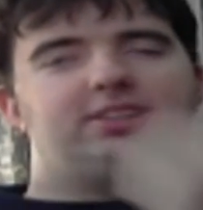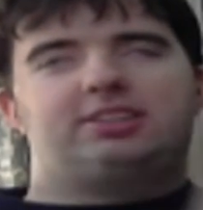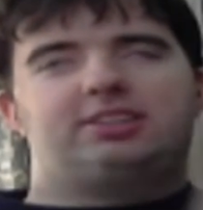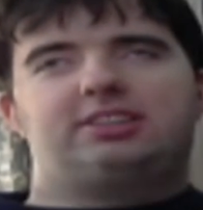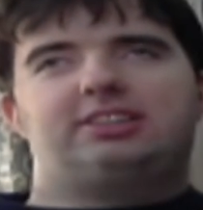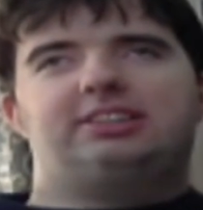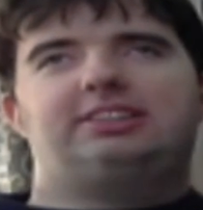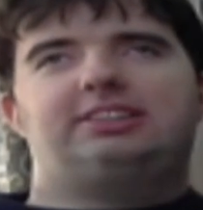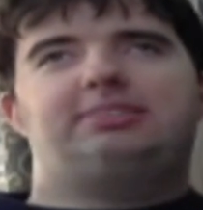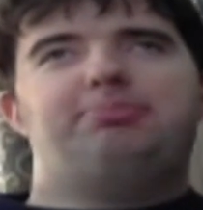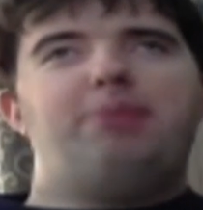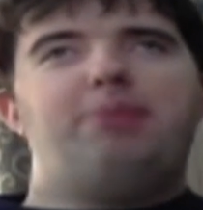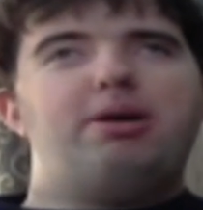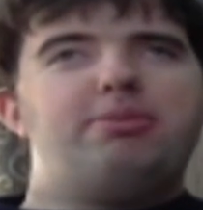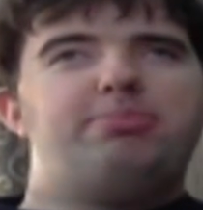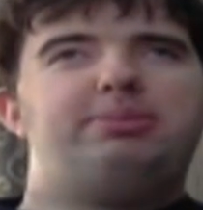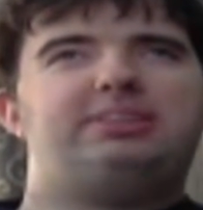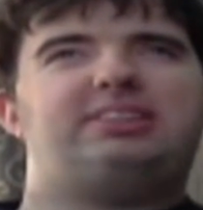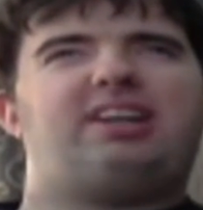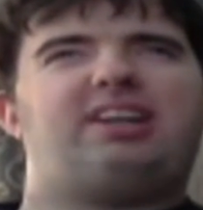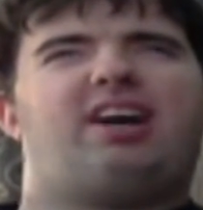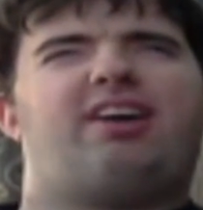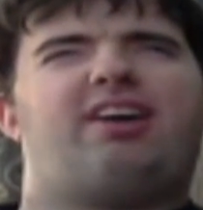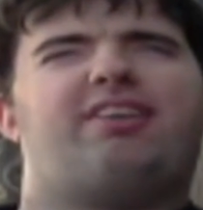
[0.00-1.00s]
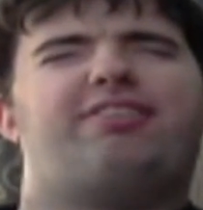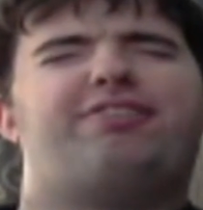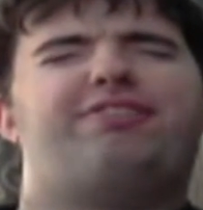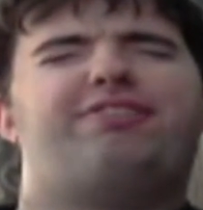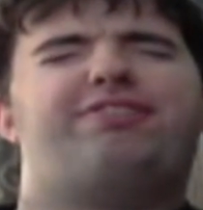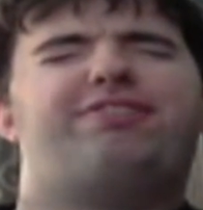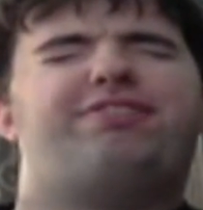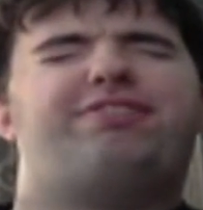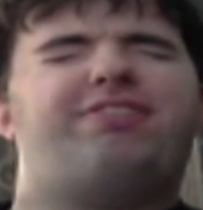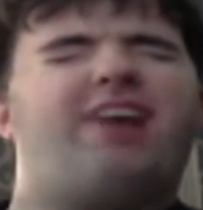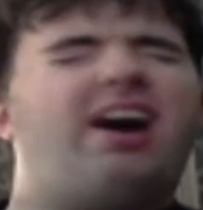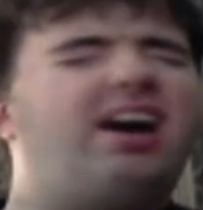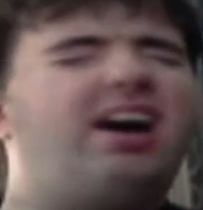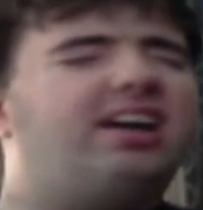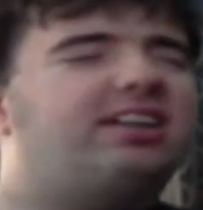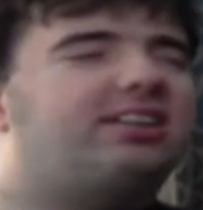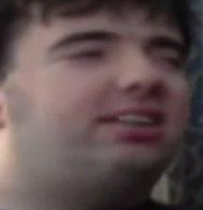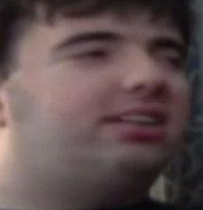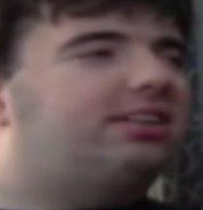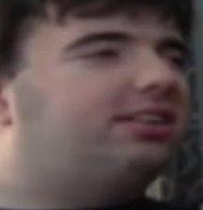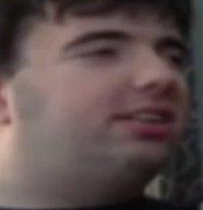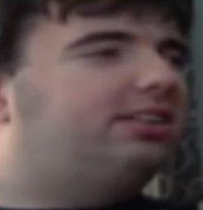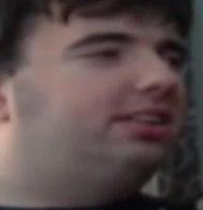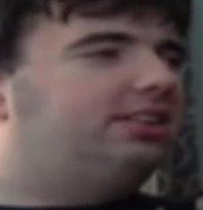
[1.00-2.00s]
Because MOBAs are
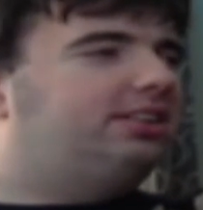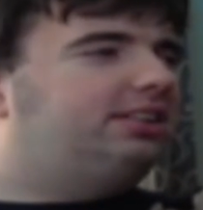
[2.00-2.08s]
fun.